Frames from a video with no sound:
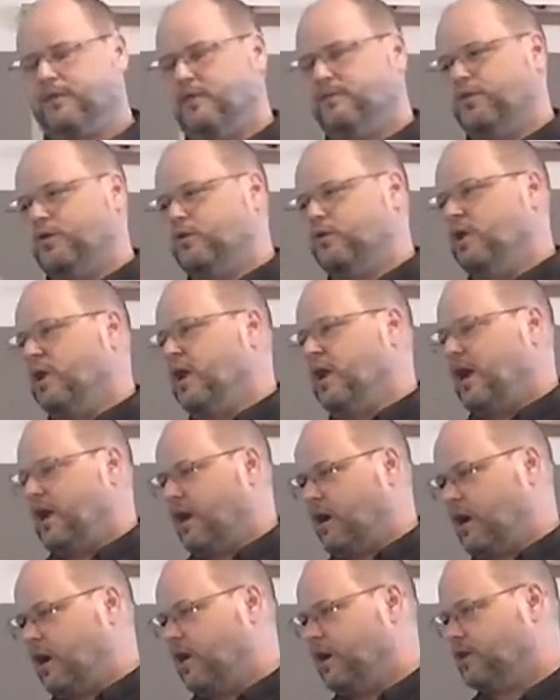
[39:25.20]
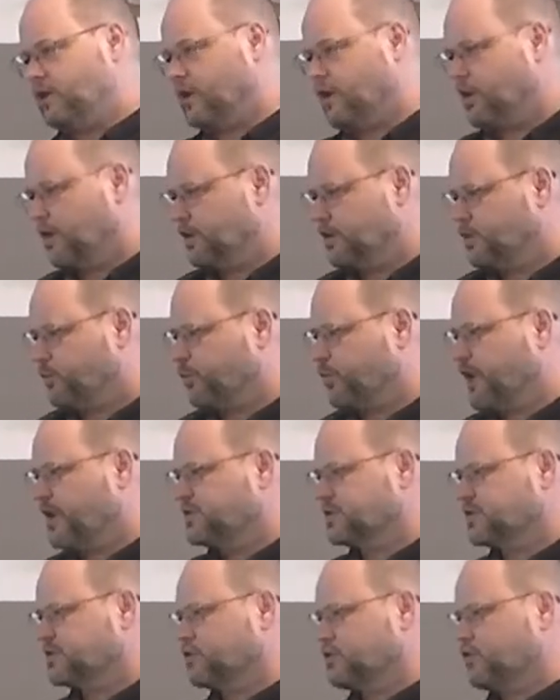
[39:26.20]
if you uh, are in the
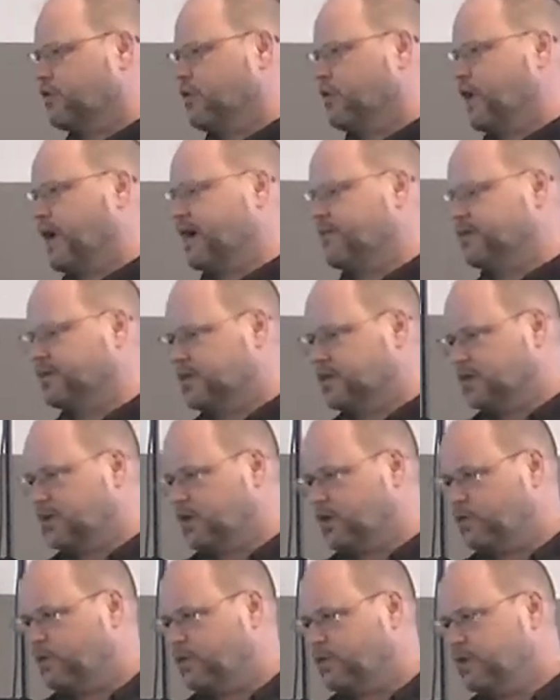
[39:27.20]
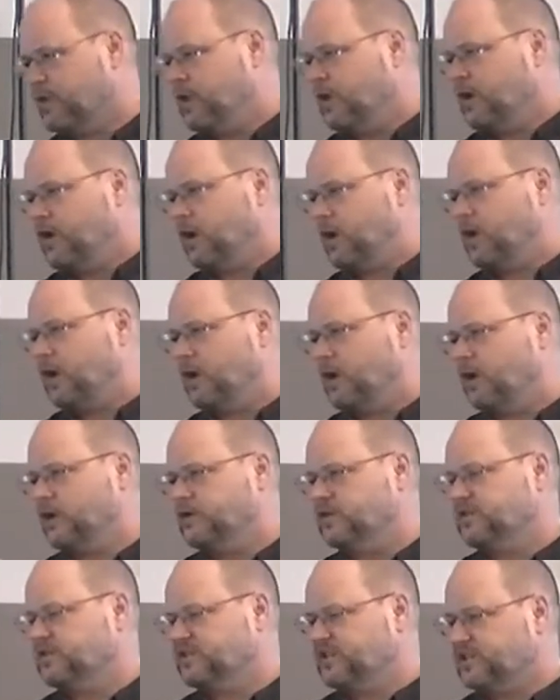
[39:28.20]
presence or, or having to deal with uh, a
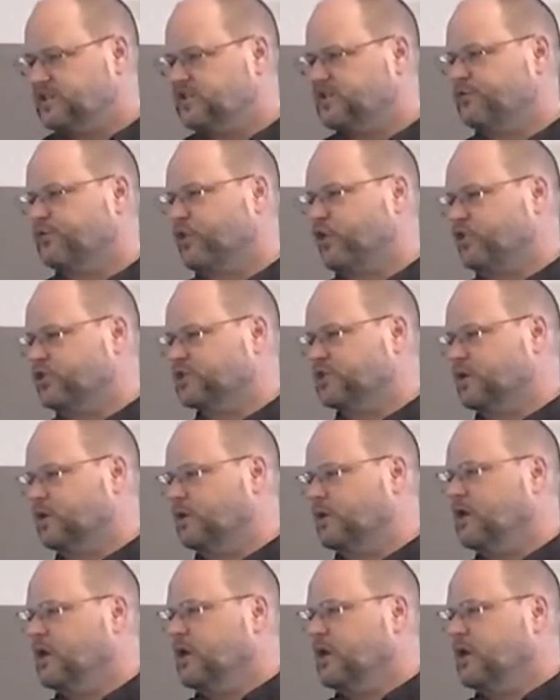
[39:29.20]
deceased person.